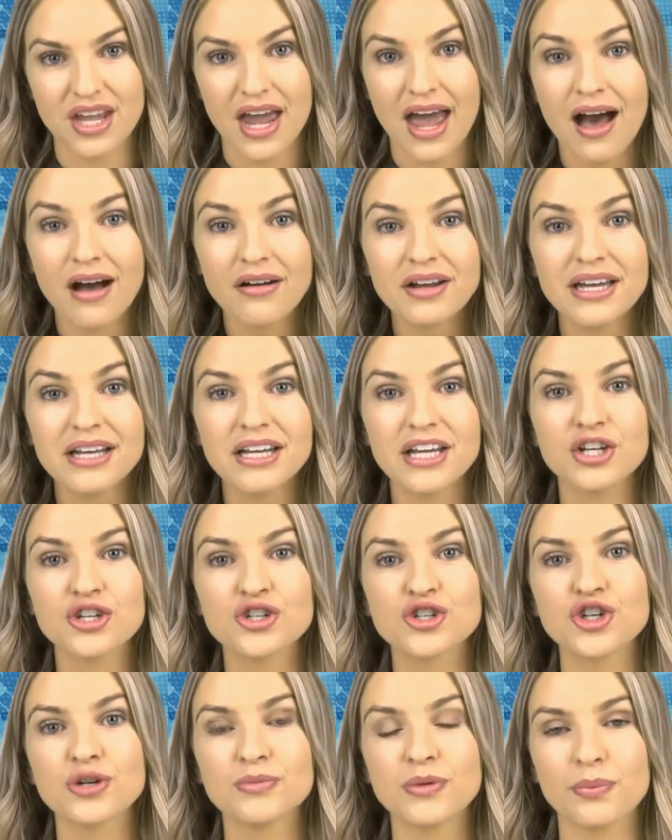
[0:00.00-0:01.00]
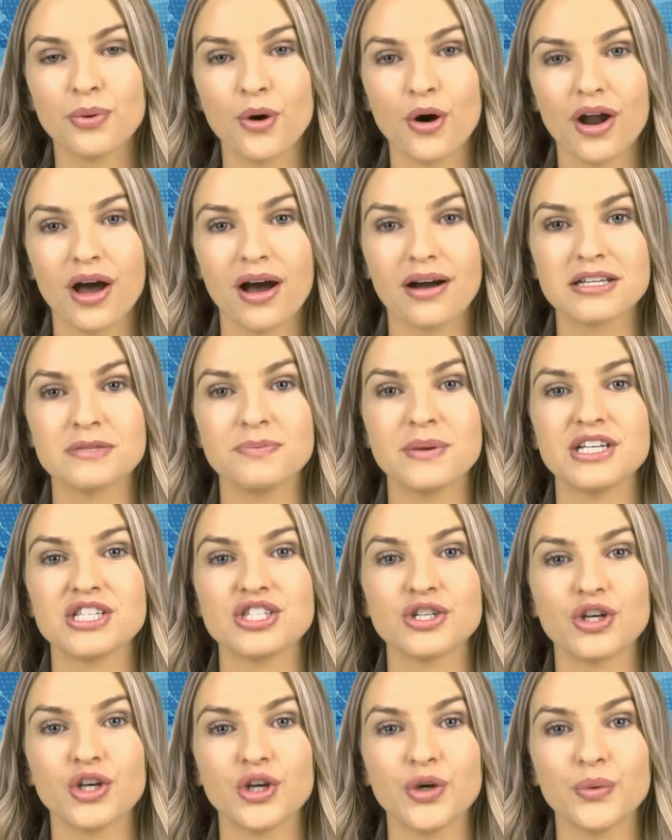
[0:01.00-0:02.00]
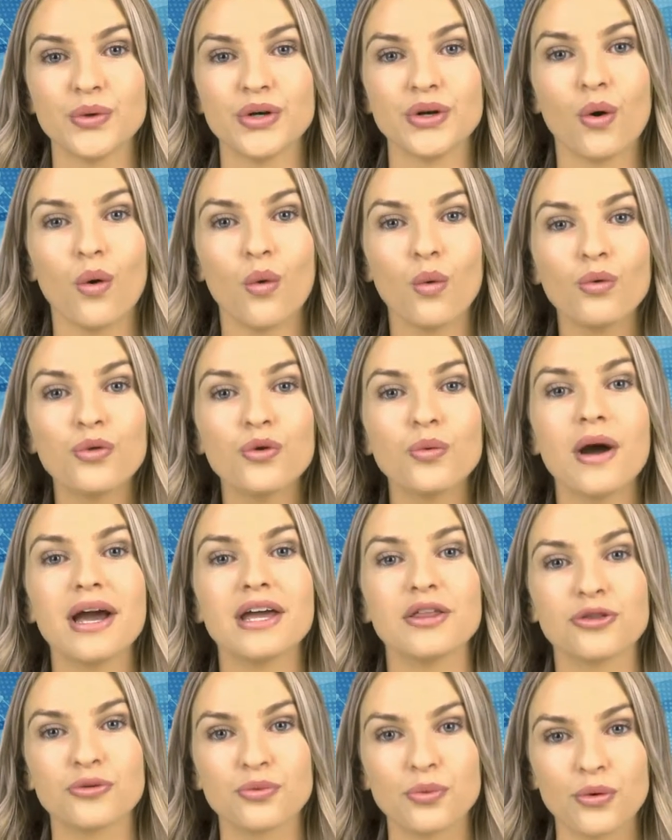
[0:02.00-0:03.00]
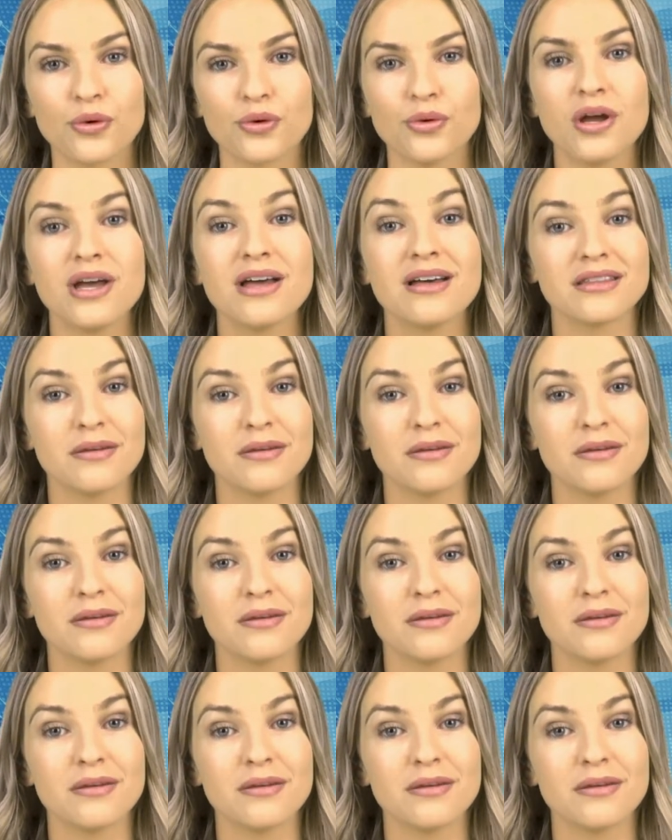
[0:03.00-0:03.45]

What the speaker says: How can consumer products be secured all the way through